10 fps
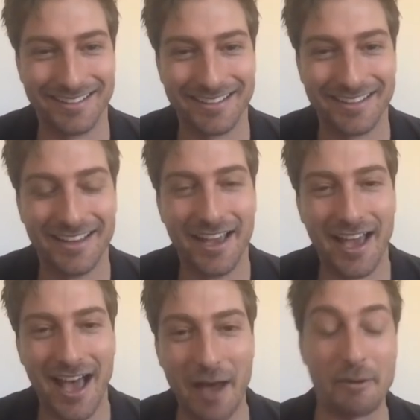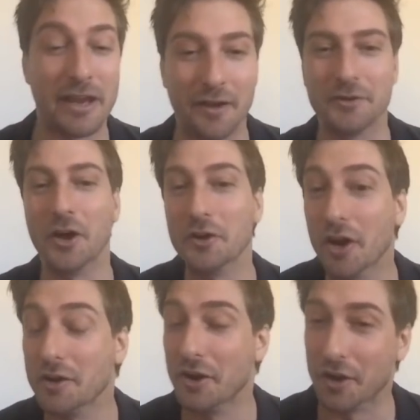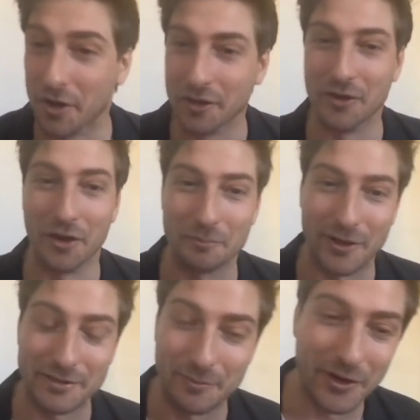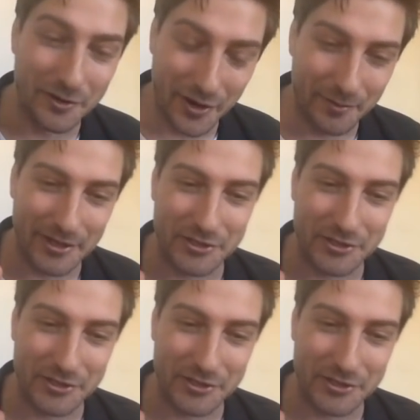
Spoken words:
Well, the good news is you don't have to hold your breath because you're a ghost.